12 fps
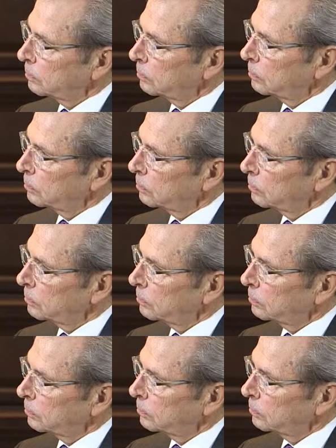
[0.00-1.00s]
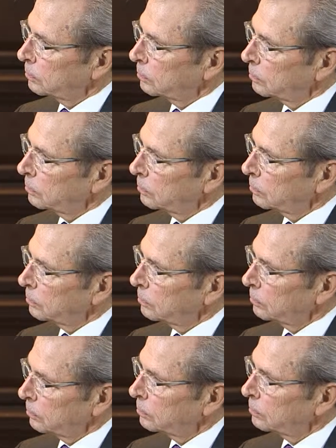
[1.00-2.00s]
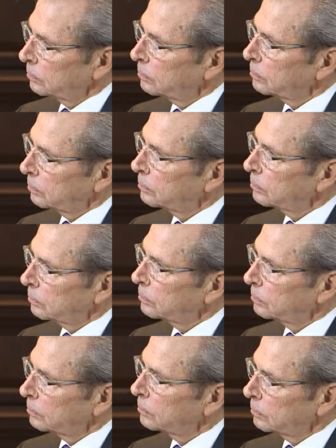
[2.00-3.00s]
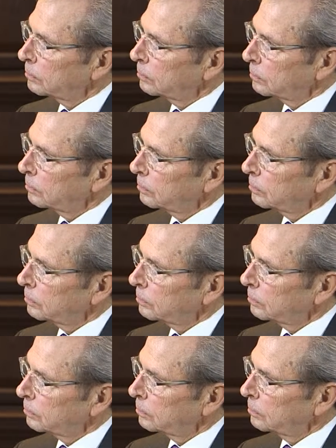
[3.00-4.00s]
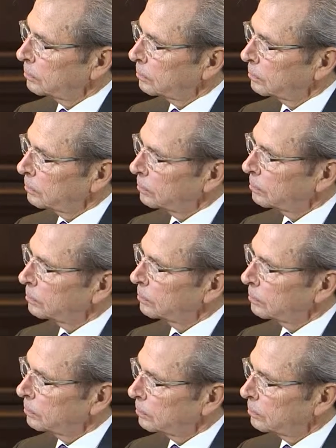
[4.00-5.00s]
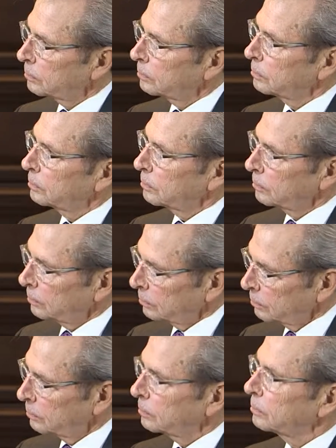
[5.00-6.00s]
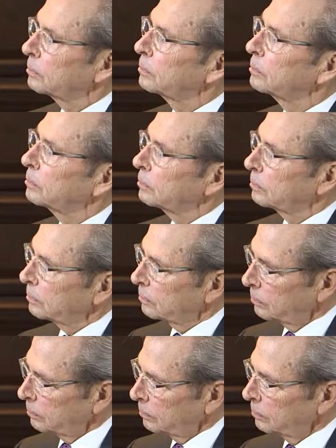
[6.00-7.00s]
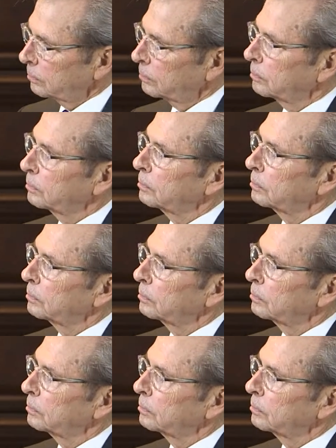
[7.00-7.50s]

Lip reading: This person isn't speaking.